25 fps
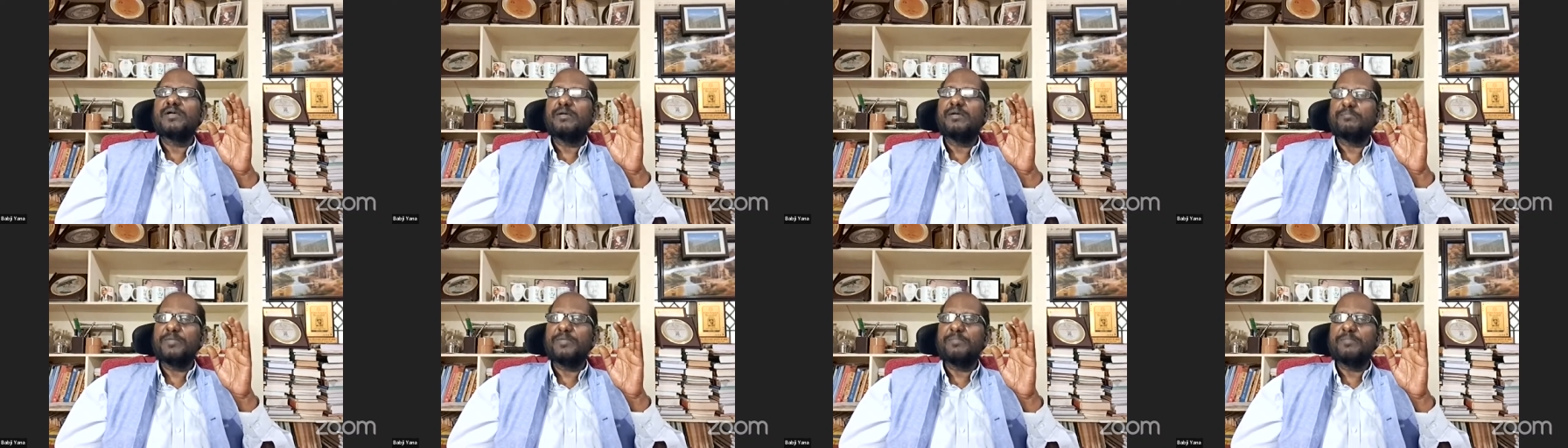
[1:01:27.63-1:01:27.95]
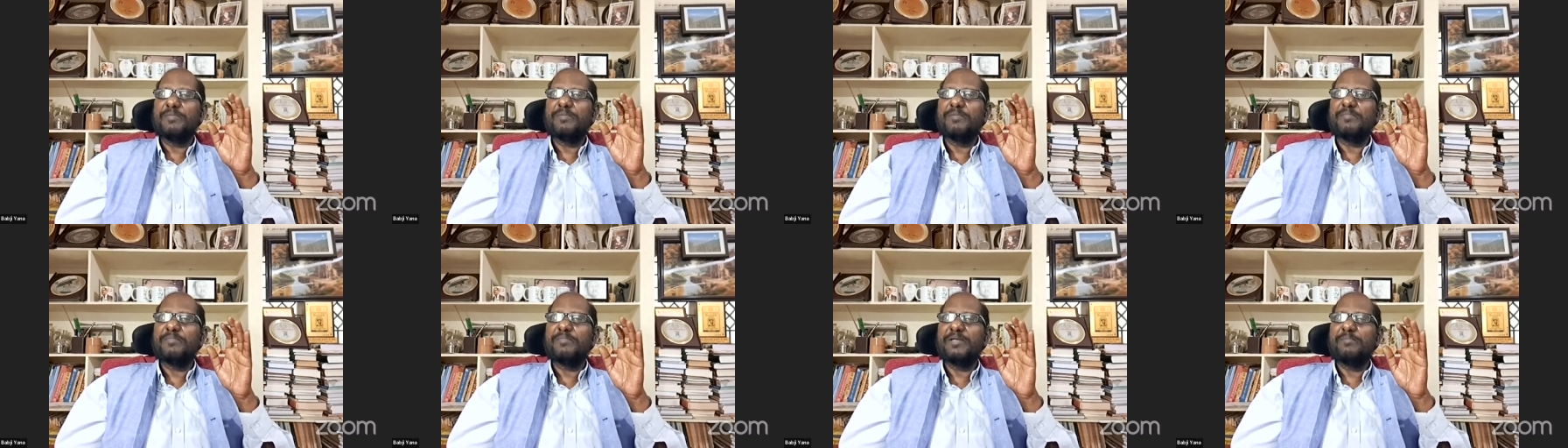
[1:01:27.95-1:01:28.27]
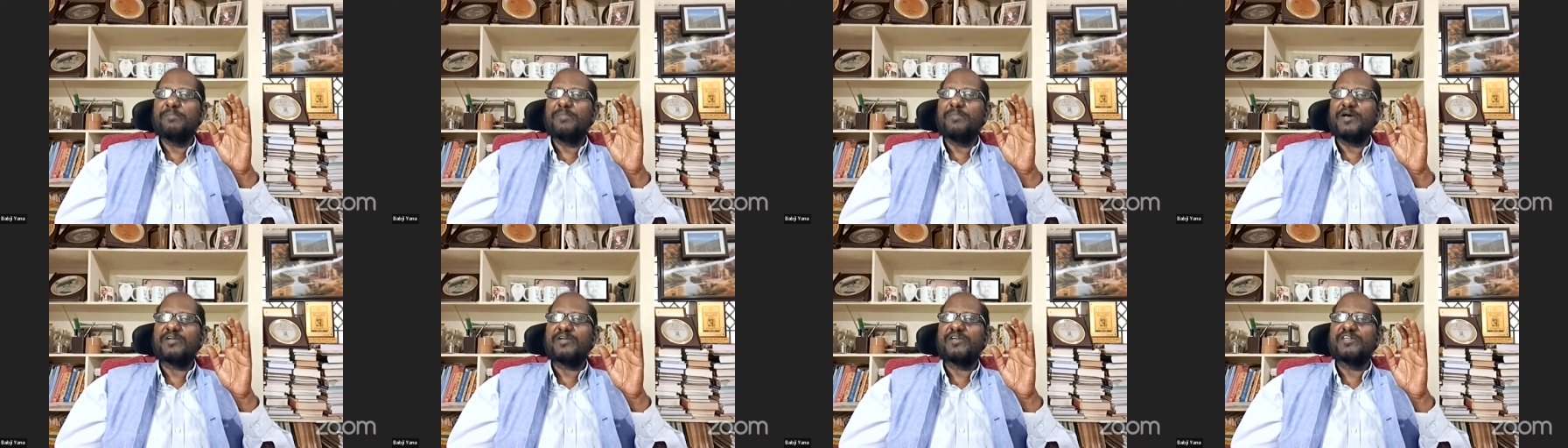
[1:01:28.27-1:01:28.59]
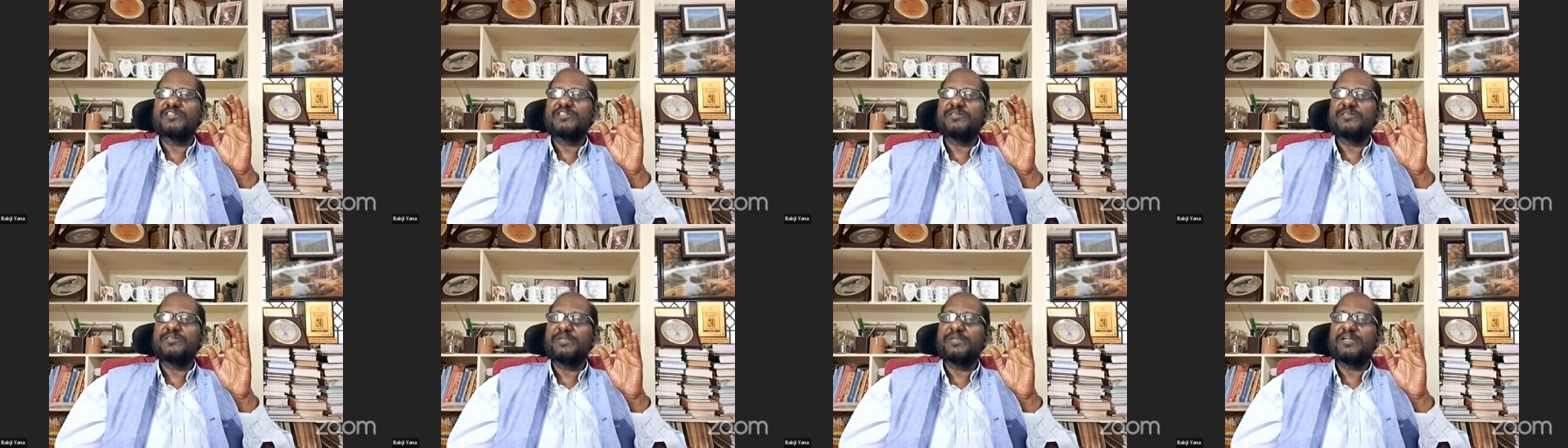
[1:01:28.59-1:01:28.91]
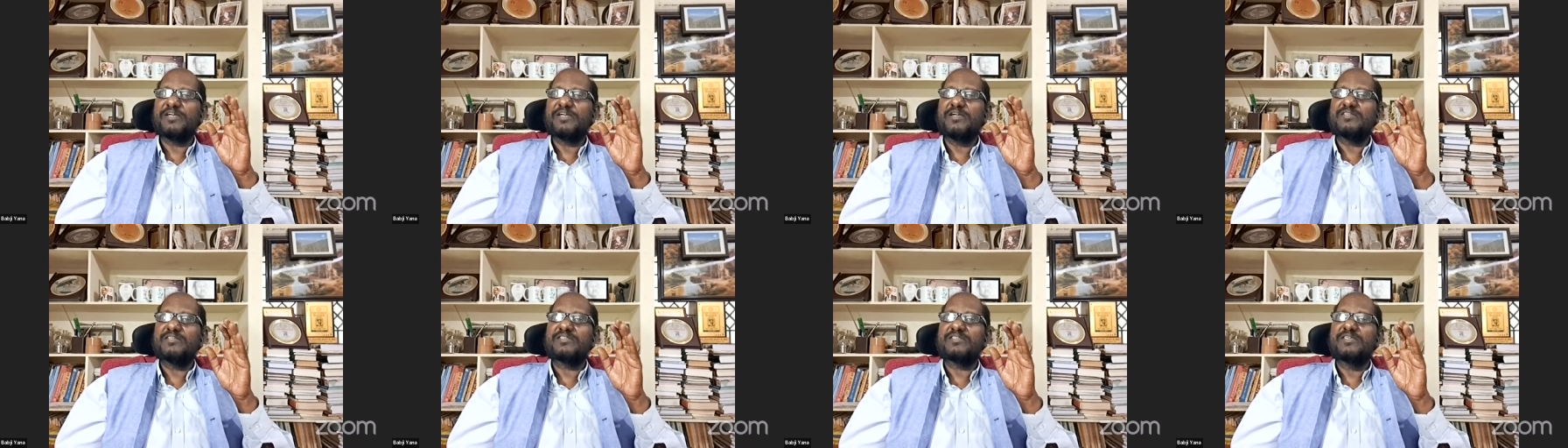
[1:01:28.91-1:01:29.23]
PPP partnership
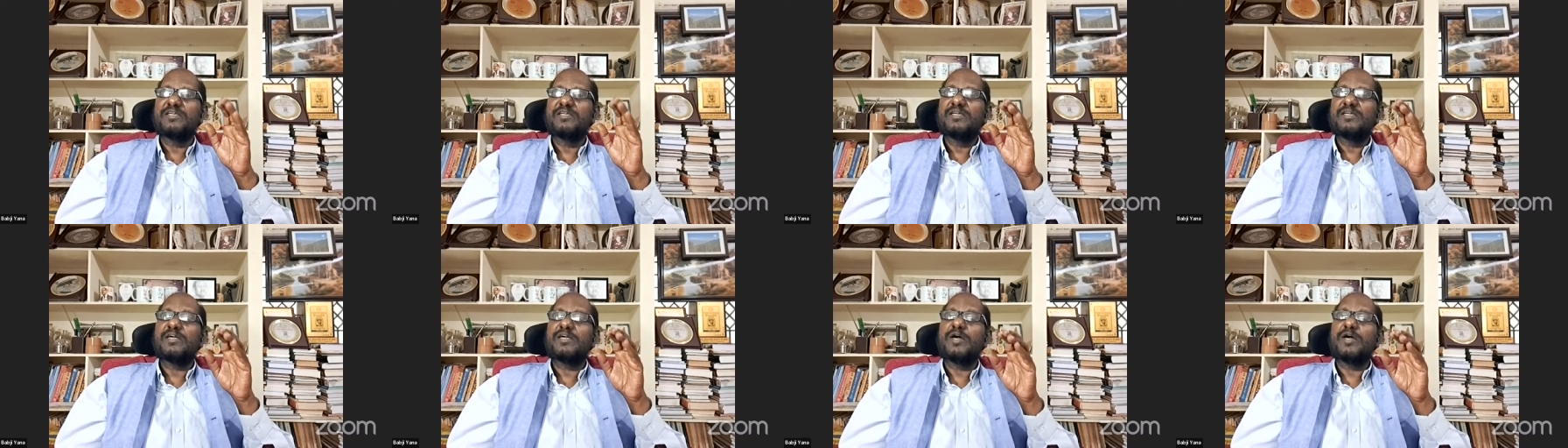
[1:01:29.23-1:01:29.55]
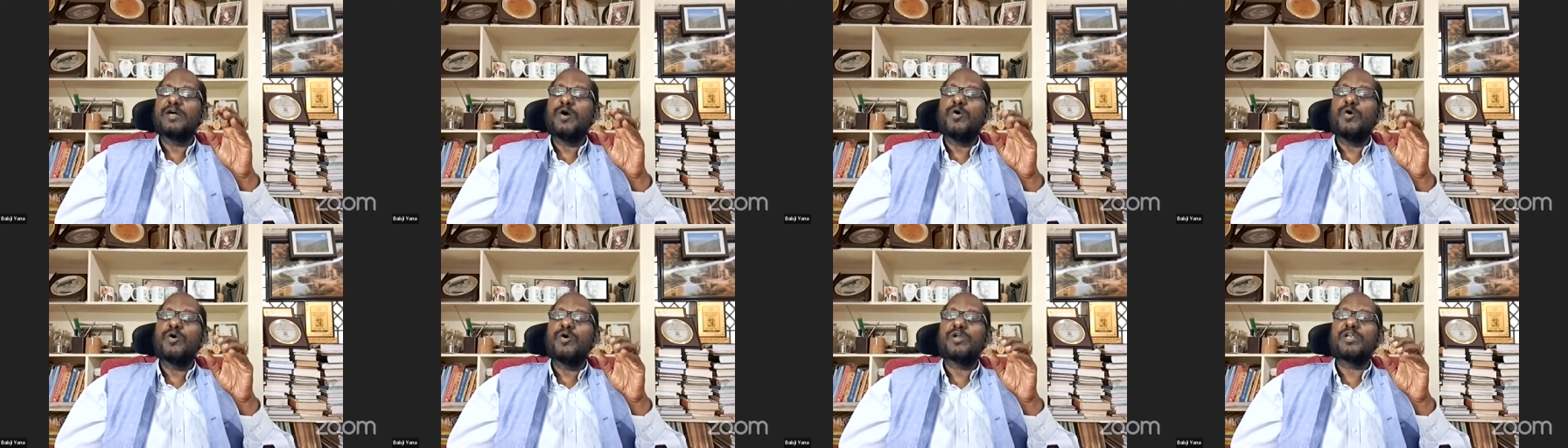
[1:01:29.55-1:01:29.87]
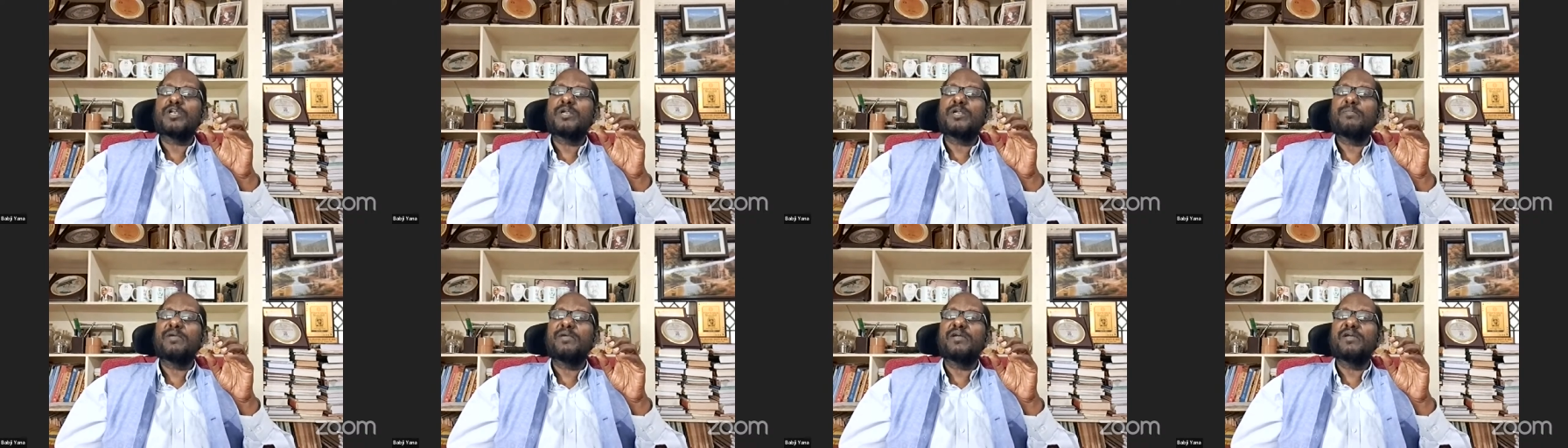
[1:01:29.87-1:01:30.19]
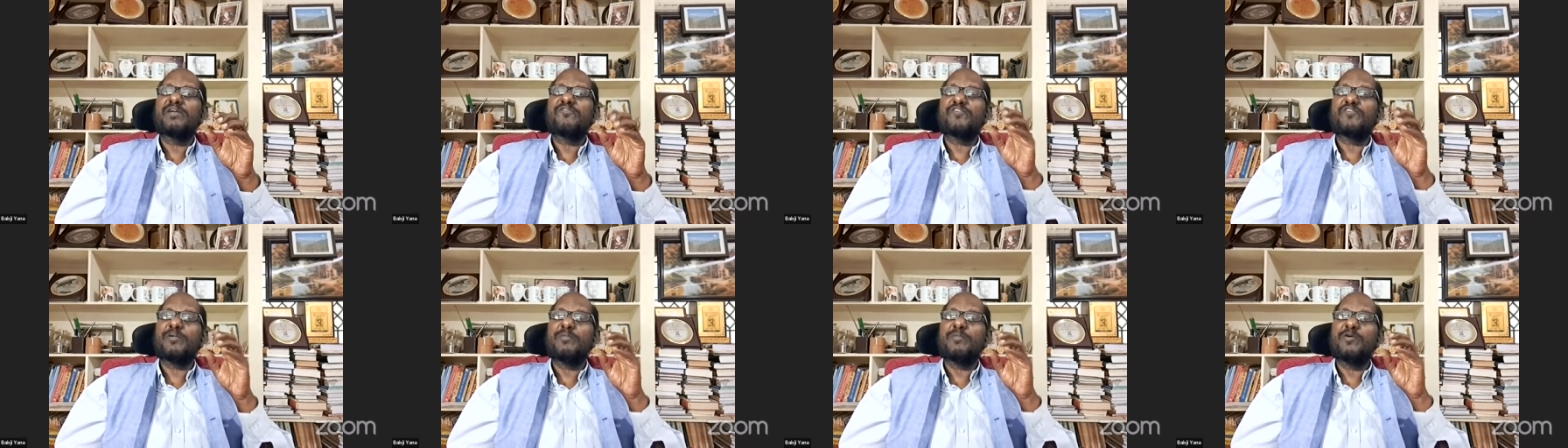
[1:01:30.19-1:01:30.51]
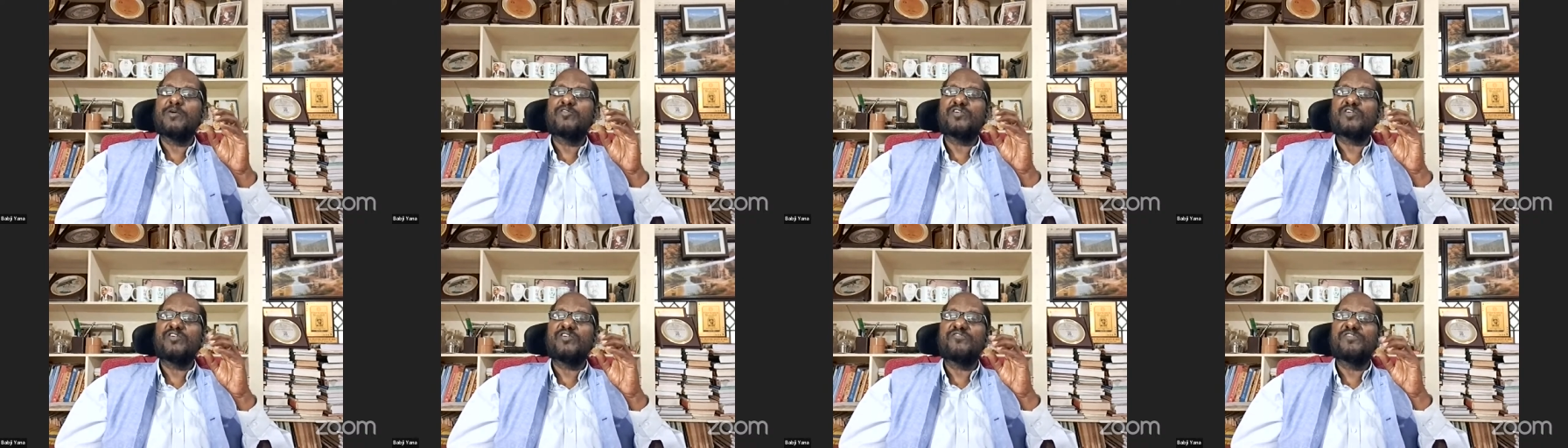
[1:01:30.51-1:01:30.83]
because government
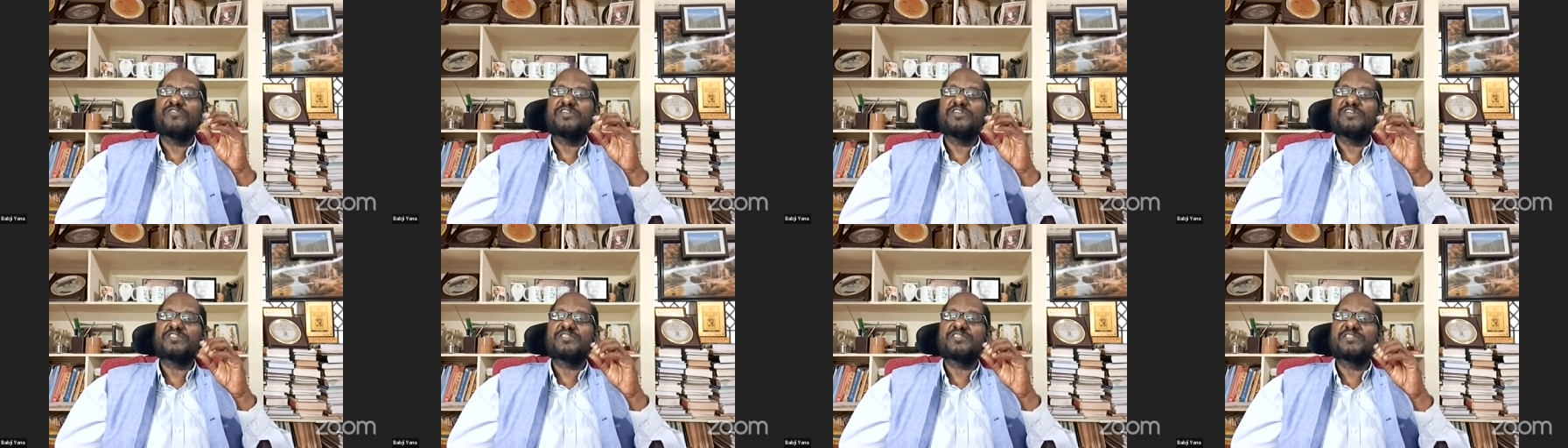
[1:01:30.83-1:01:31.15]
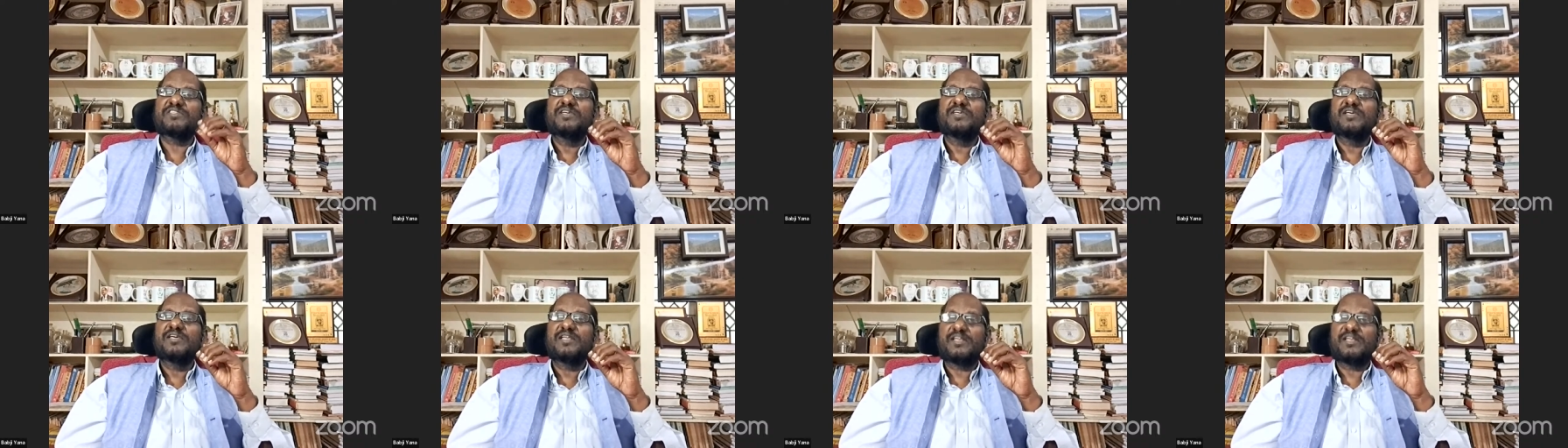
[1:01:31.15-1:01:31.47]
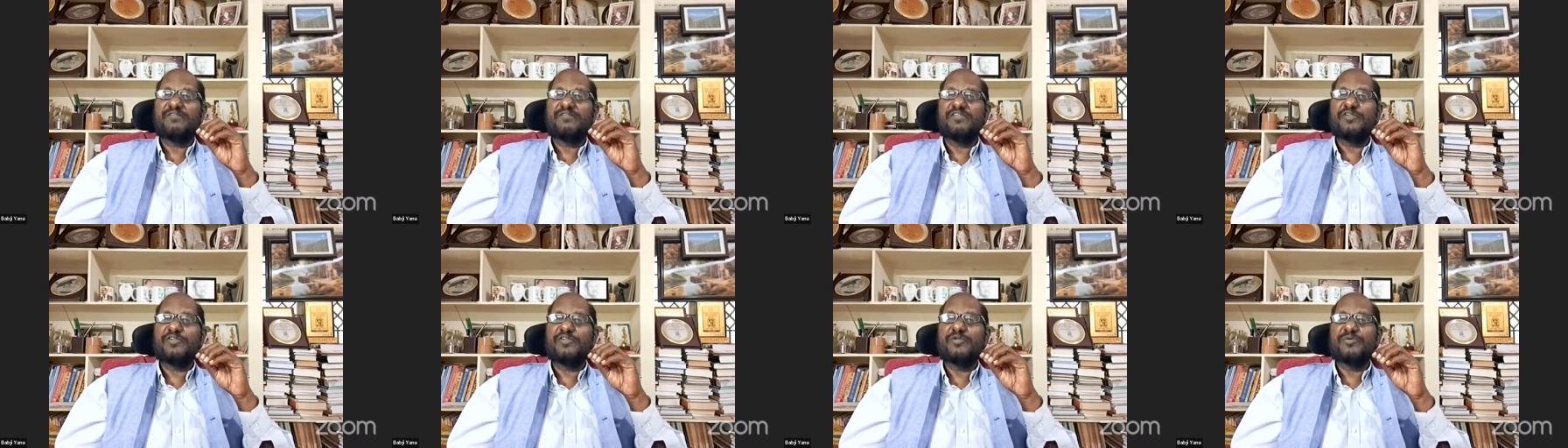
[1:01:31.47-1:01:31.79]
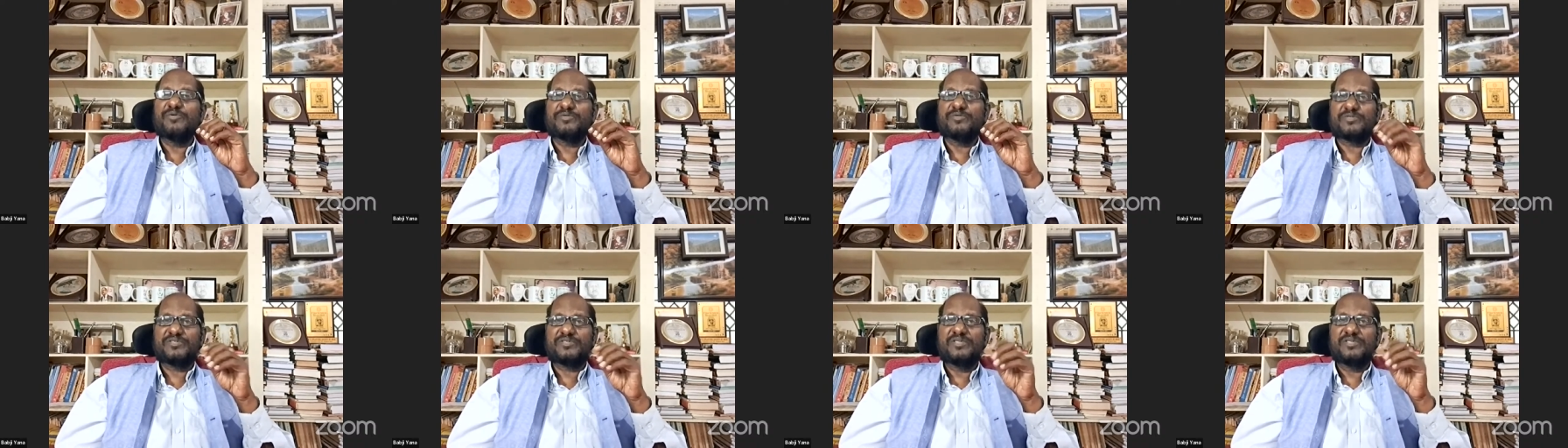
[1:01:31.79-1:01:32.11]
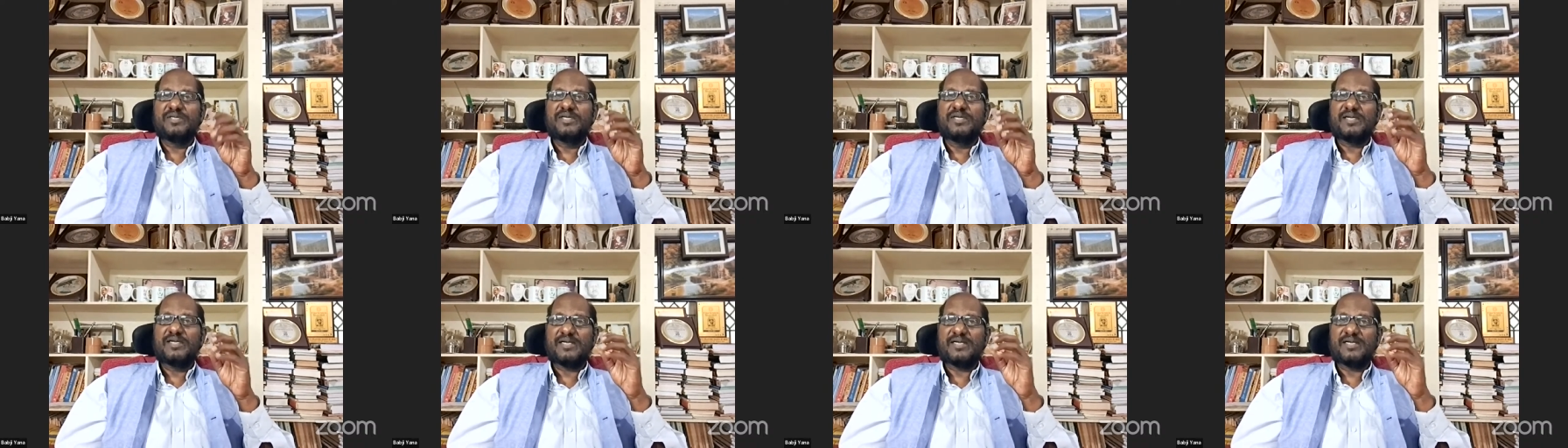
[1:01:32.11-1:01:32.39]
from out of its revenues